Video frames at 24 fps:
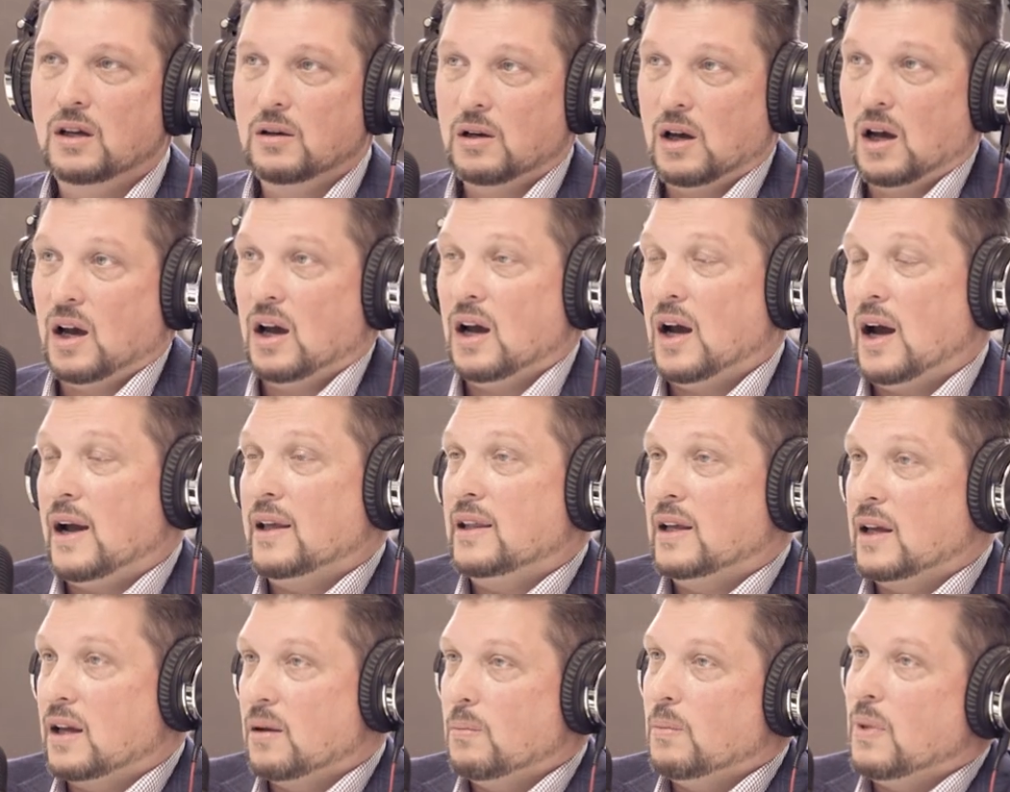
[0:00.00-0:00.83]
uh,
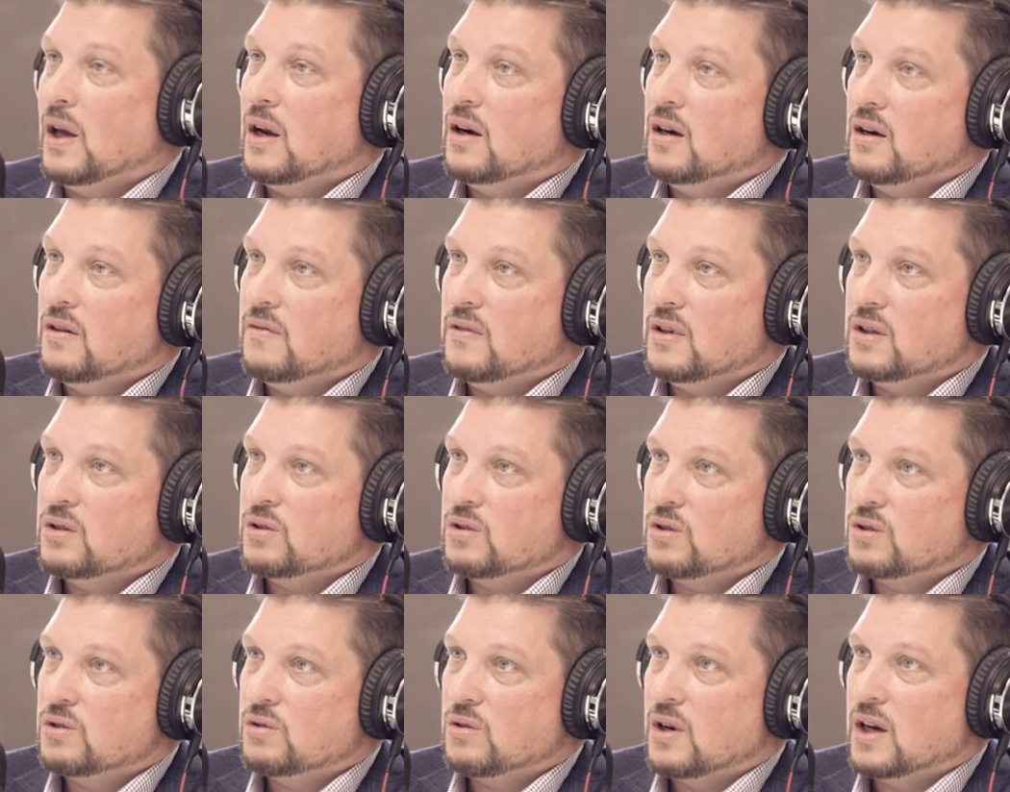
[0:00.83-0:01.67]
highly competitive
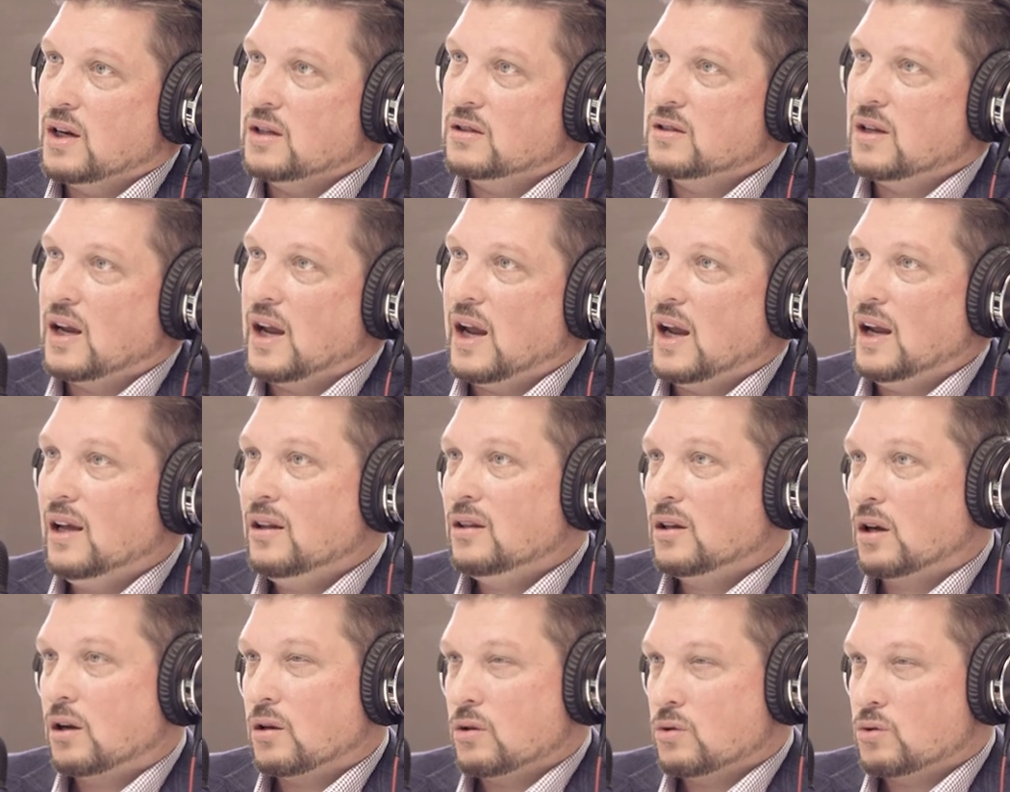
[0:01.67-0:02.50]
interest rates and
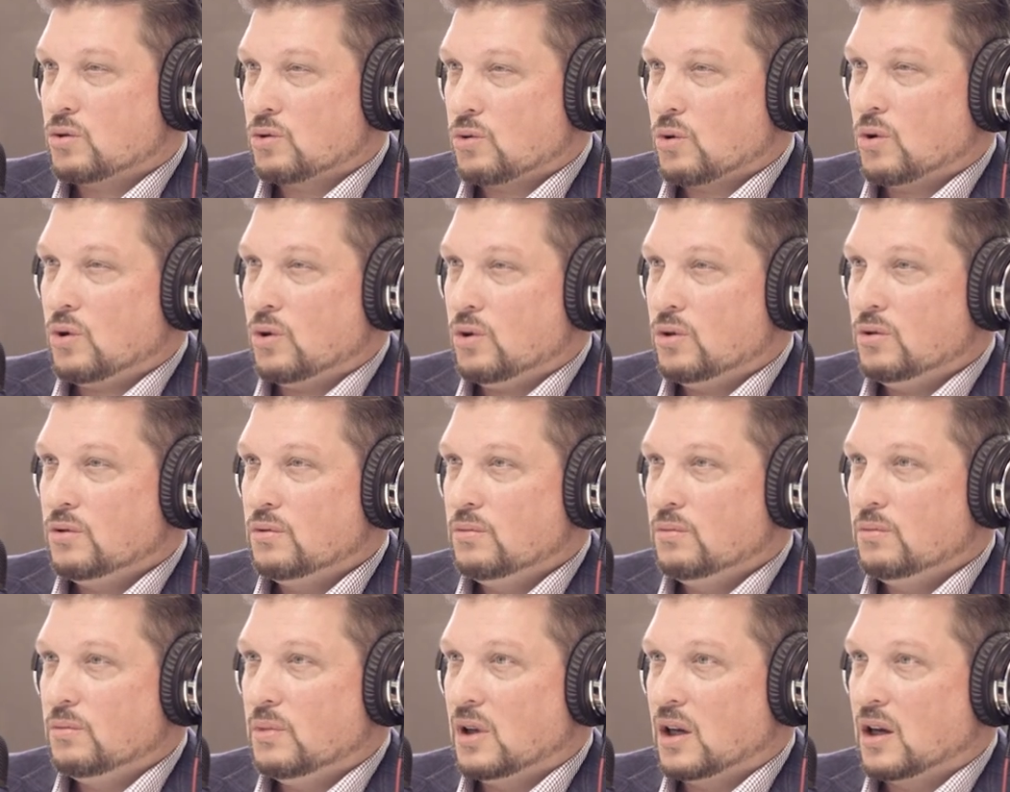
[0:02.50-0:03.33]
the control
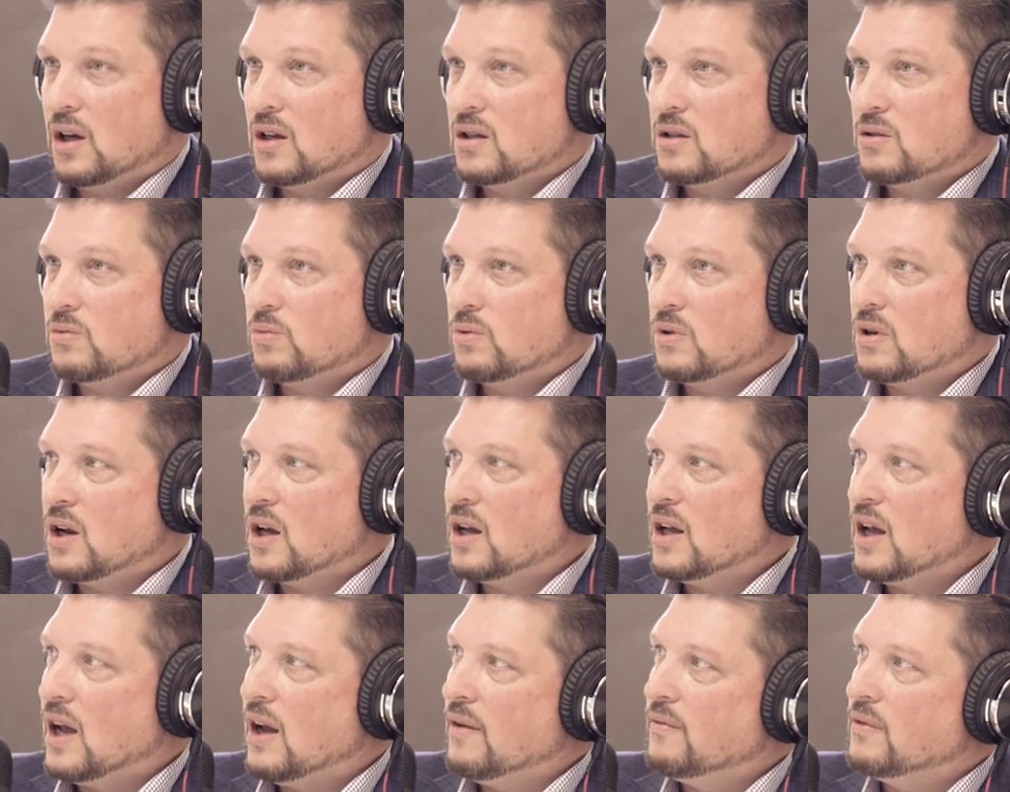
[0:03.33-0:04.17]
because we're
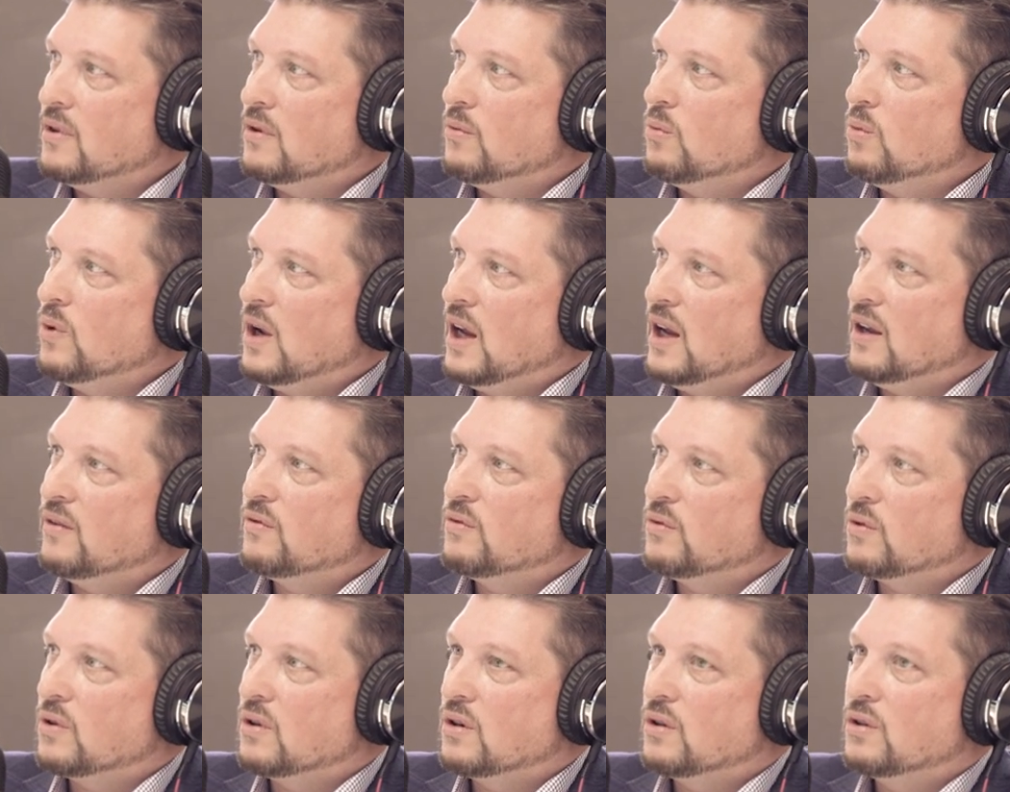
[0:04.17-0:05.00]
not having to wait
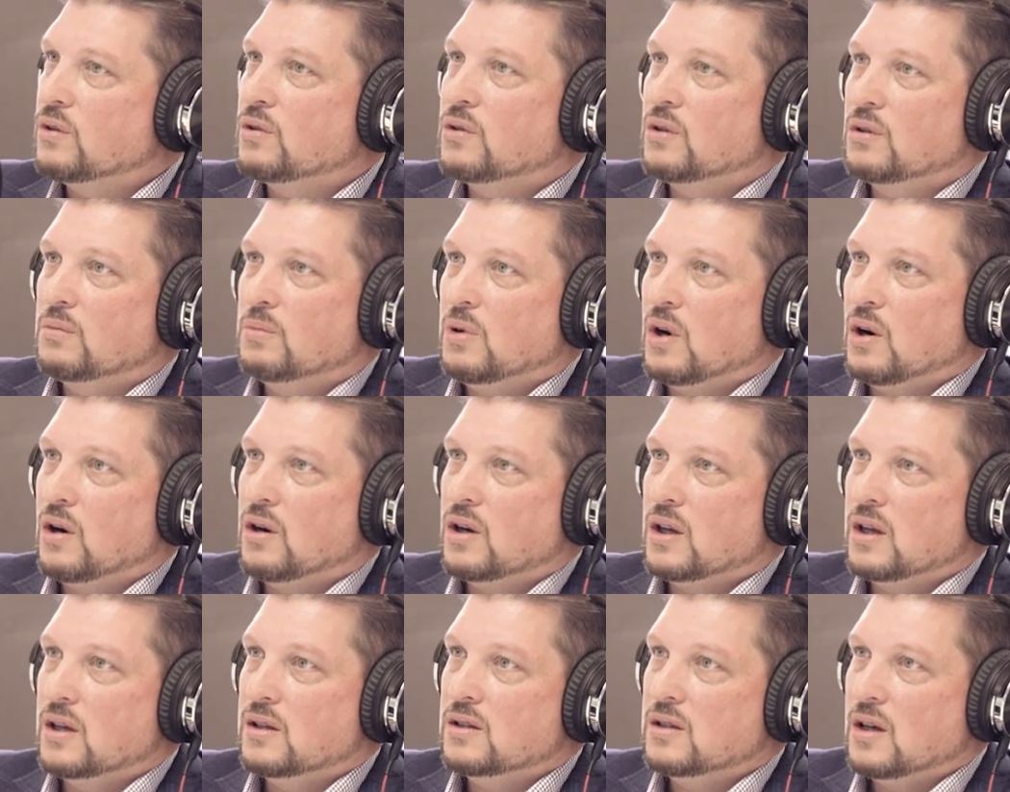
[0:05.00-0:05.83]
for a third
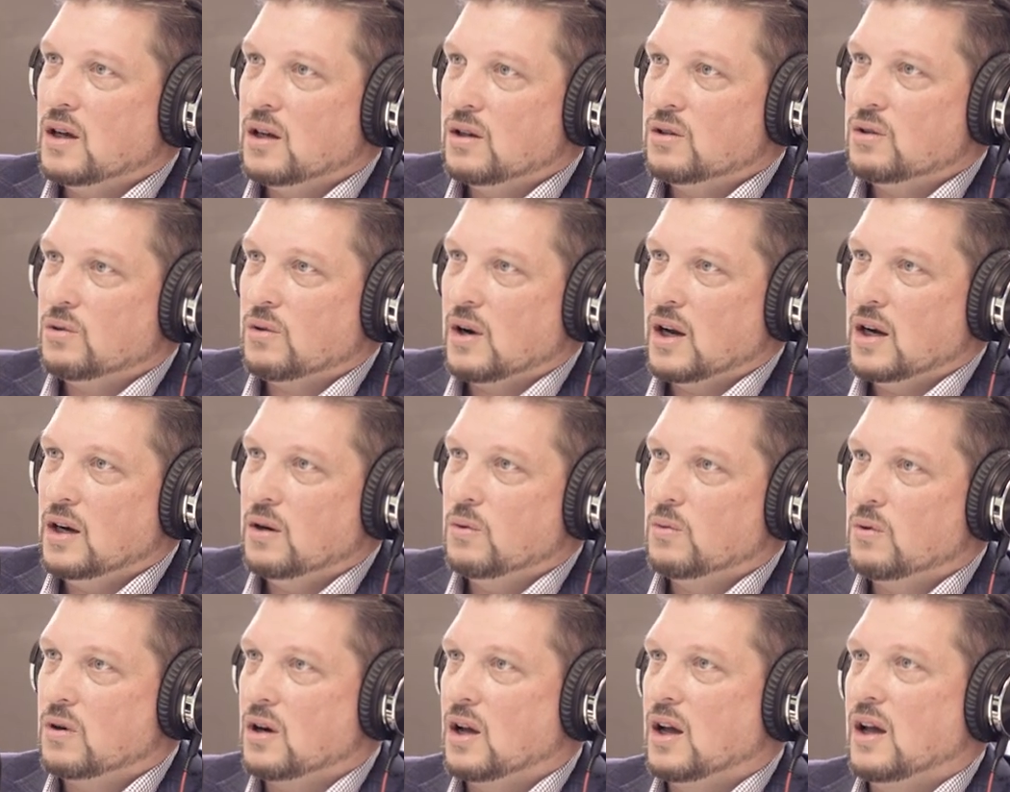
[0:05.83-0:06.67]
party to underwrite
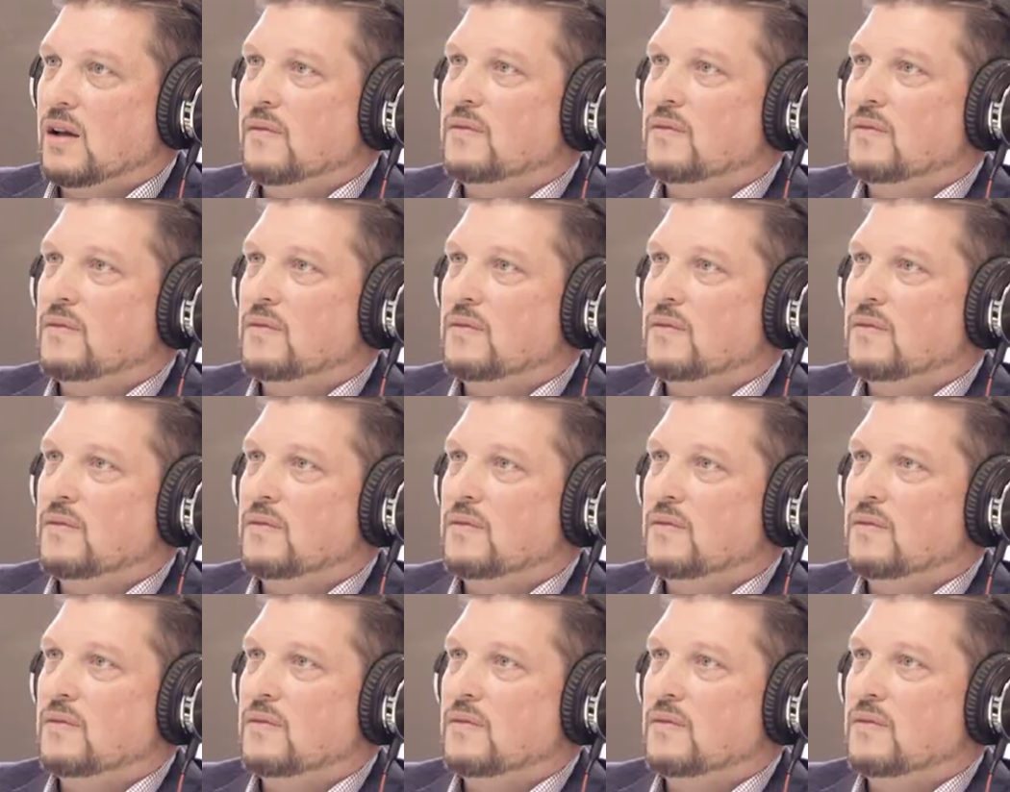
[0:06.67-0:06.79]
it. We're not